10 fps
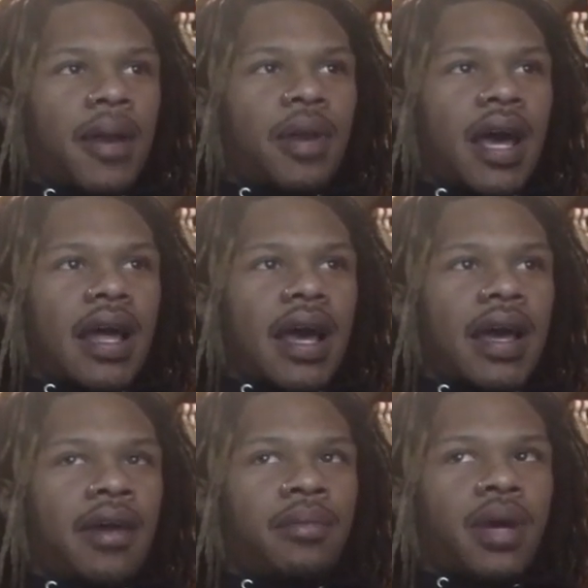am not
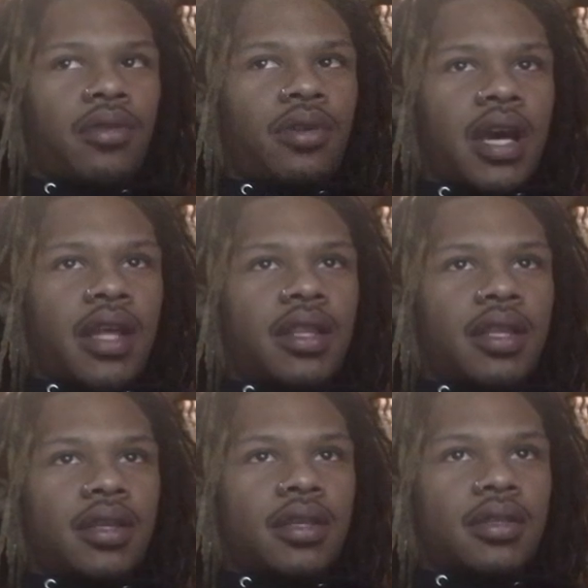hiding about nothing.